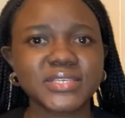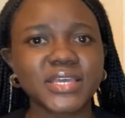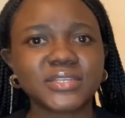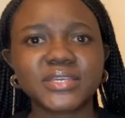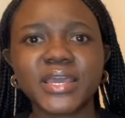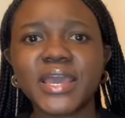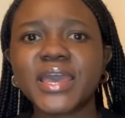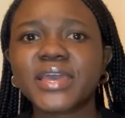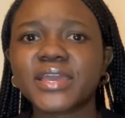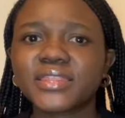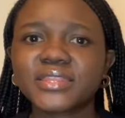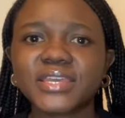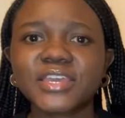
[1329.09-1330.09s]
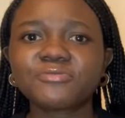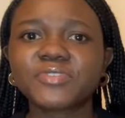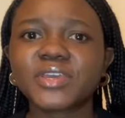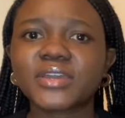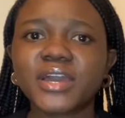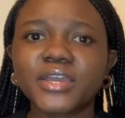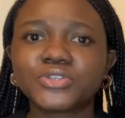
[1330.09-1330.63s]
And in the
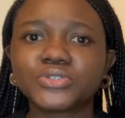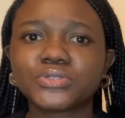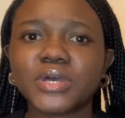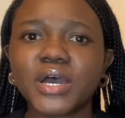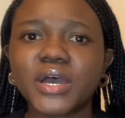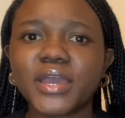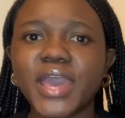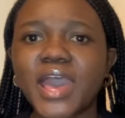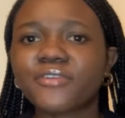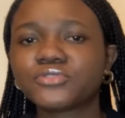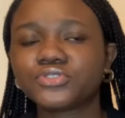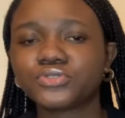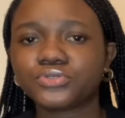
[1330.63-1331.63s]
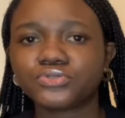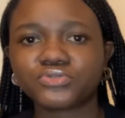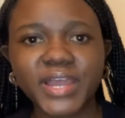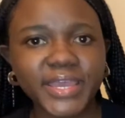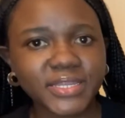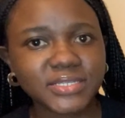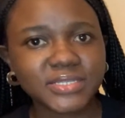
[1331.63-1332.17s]
evening, I have to
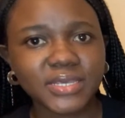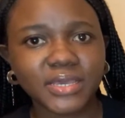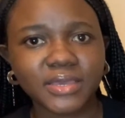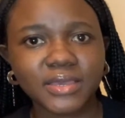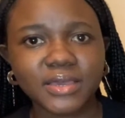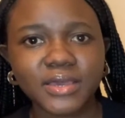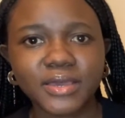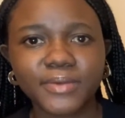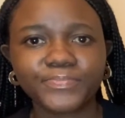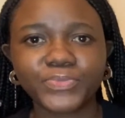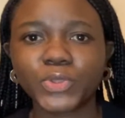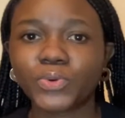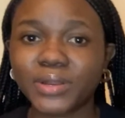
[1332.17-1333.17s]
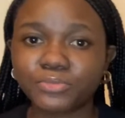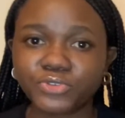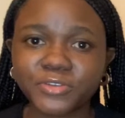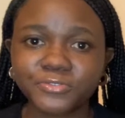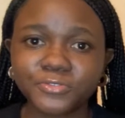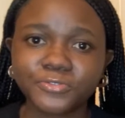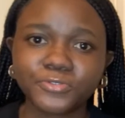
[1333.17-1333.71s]
write what I'm
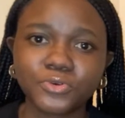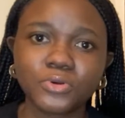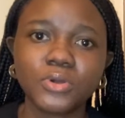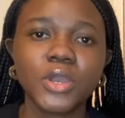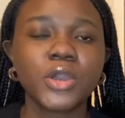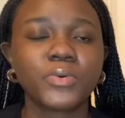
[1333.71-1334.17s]
grateful for,